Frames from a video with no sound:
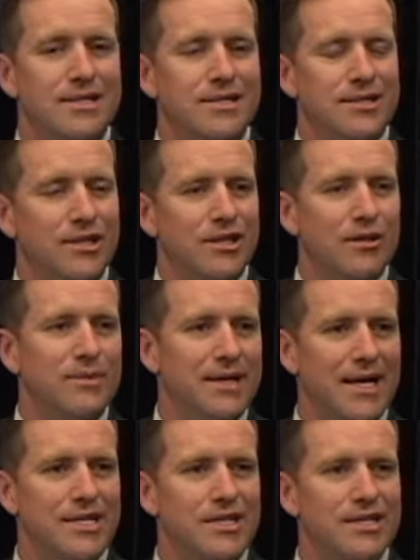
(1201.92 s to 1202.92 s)

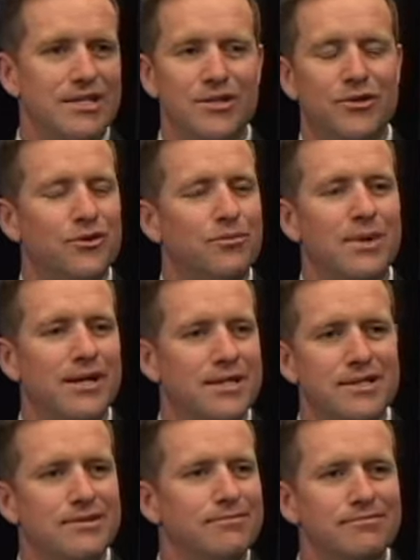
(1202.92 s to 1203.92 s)
denominations
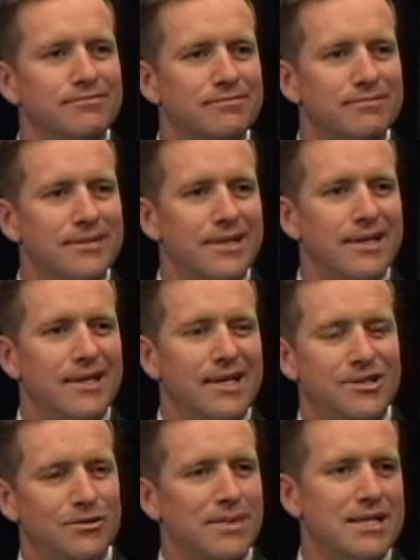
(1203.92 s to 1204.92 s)

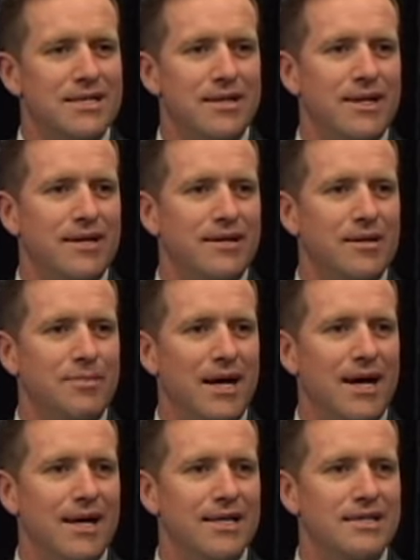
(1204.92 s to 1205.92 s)
it's almost a thing of the
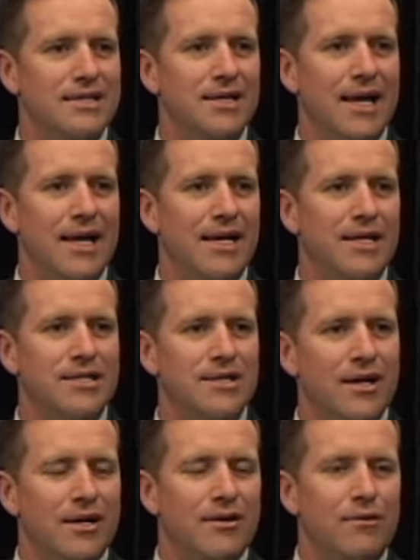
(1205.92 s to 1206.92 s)
past.
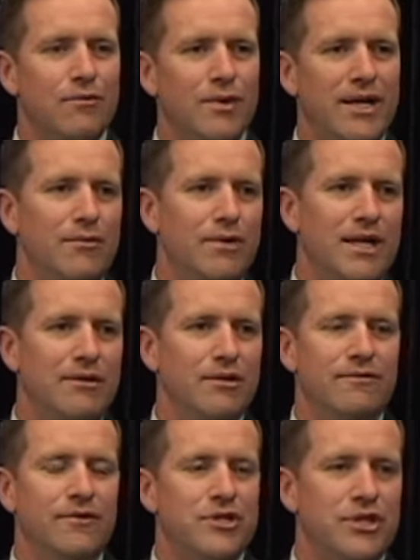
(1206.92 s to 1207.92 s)
We
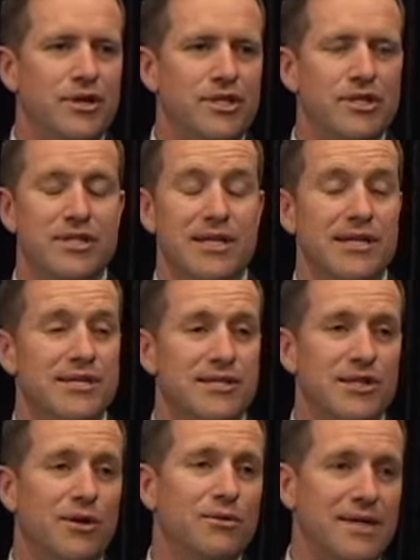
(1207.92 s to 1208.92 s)
look for churches that are
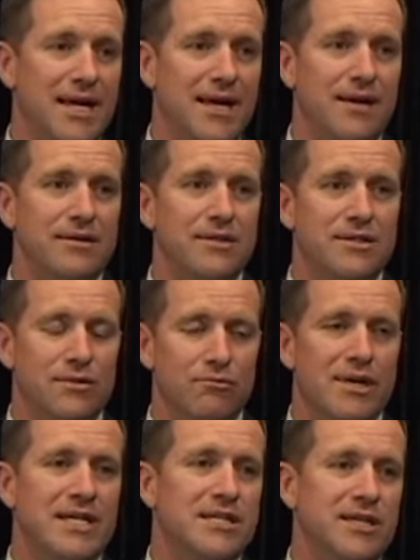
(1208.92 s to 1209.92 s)
sold out to
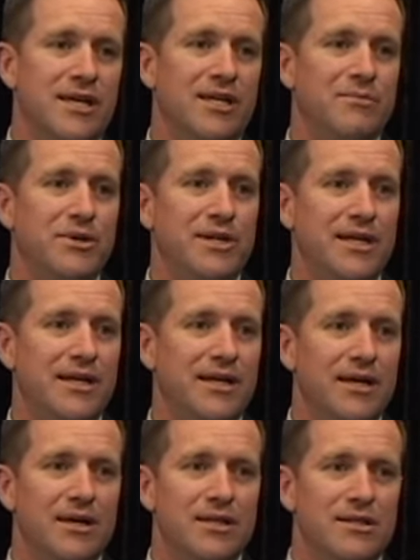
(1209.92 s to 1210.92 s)
reach their community,
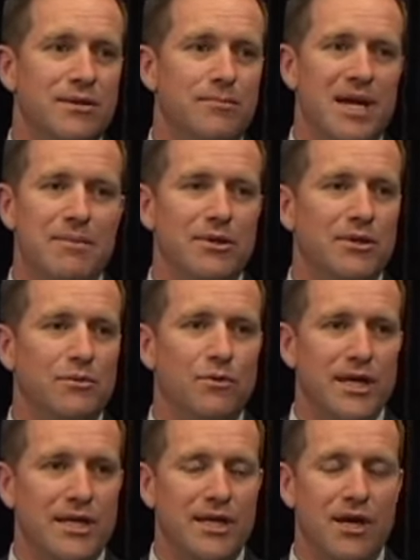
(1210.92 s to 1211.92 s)
to people who
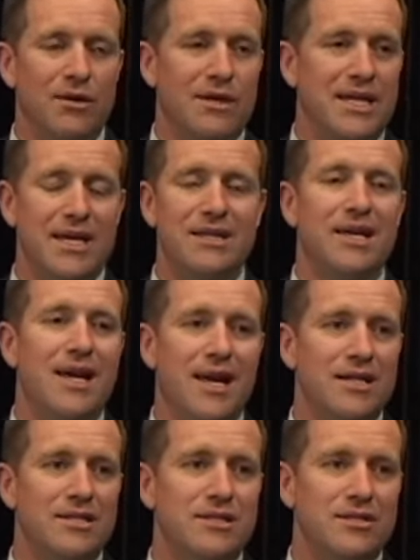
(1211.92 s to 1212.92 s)
want to go get their
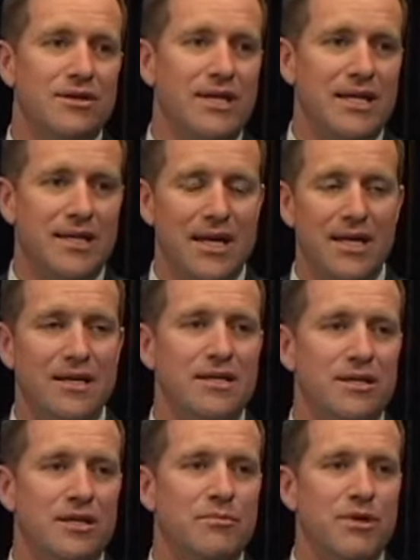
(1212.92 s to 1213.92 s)
hands dirty, get into
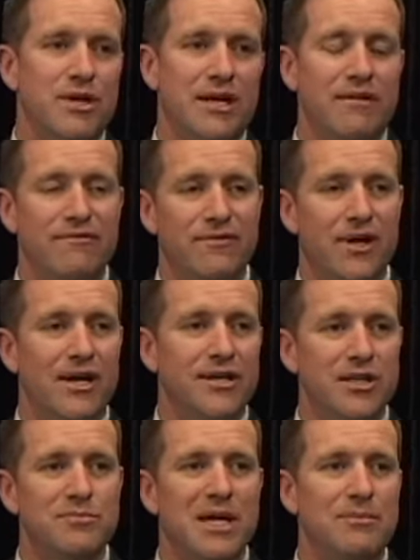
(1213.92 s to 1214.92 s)
the community, find
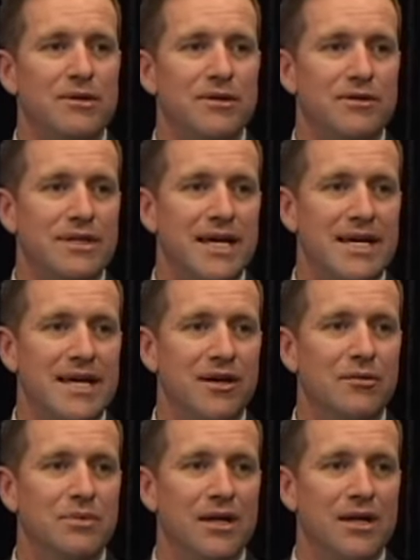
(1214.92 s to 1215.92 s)
those people who need
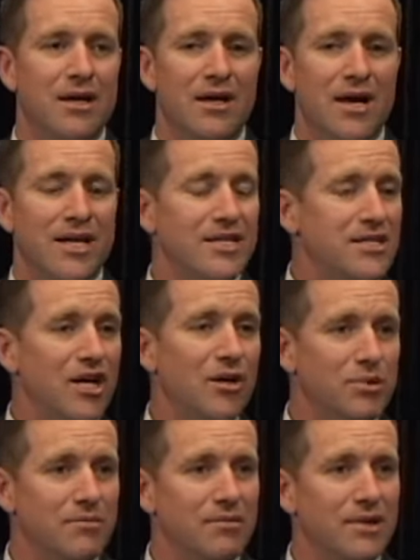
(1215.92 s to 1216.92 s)
help, and just help
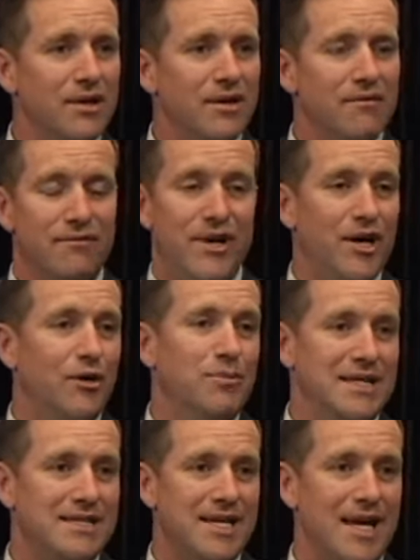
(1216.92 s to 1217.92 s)
them for
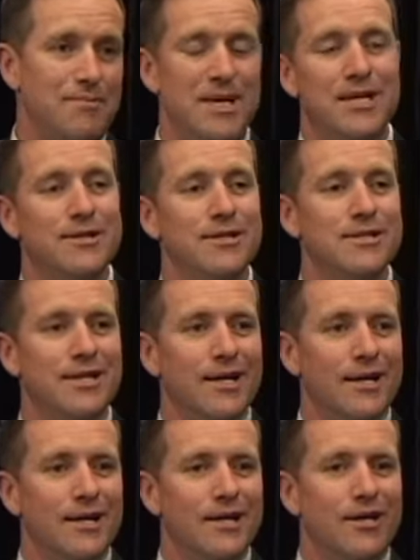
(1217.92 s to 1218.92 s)
helping's sake, because
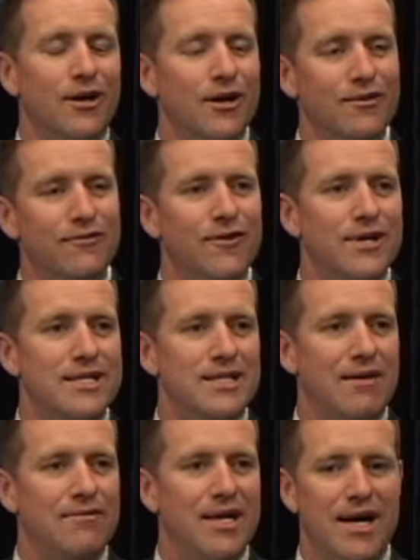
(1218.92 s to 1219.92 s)
God first
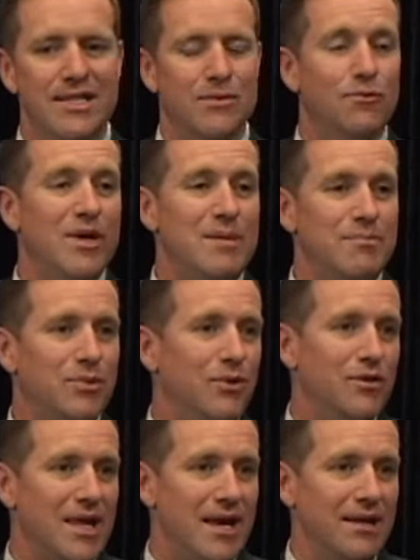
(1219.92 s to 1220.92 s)
loved us, and we
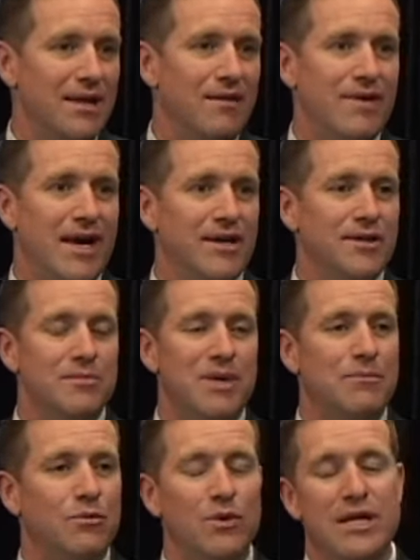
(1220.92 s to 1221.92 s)
pour that love out onto
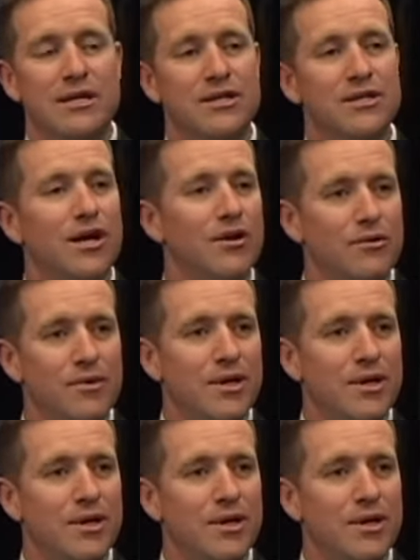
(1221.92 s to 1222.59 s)
people with no